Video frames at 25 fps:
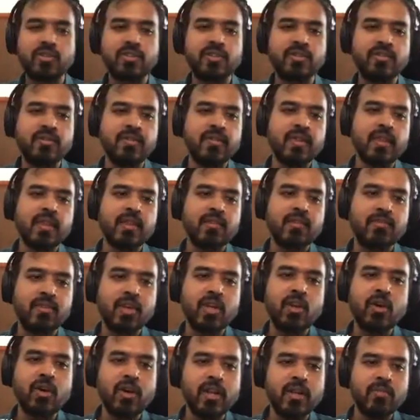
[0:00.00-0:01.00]
The way to read
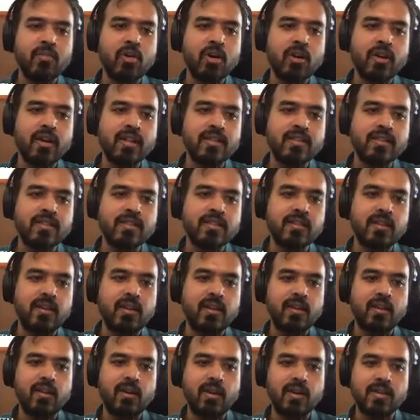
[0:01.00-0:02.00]
this is
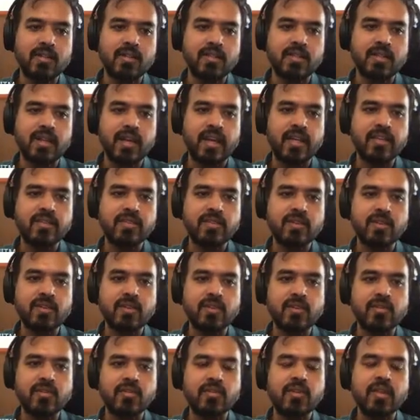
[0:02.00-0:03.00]
if P
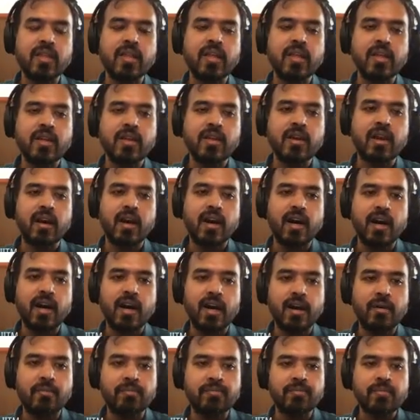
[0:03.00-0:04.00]
or Q
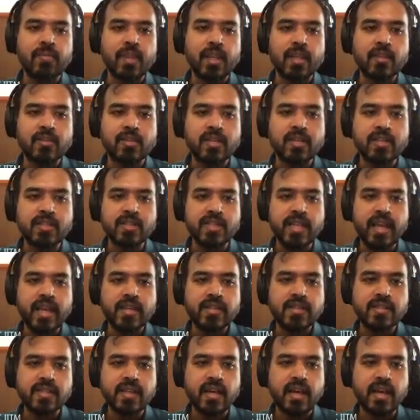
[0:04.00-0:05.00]
leads to an explosion,
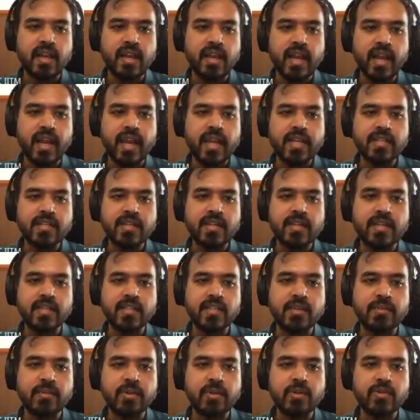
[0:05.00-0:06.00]
then
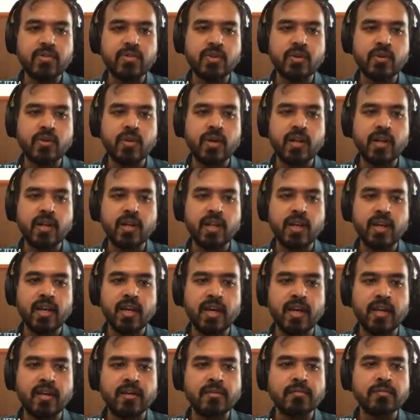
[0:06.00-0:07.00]
P leads to an
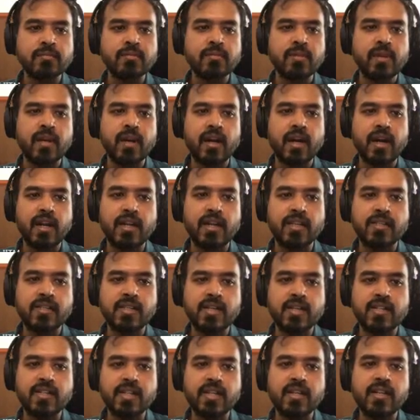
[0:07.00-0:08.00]
explosion and Q leads to
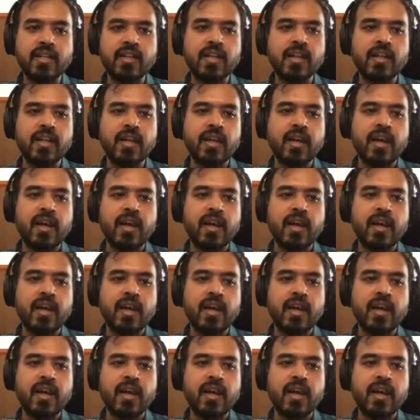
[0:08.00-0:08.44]
an explosion.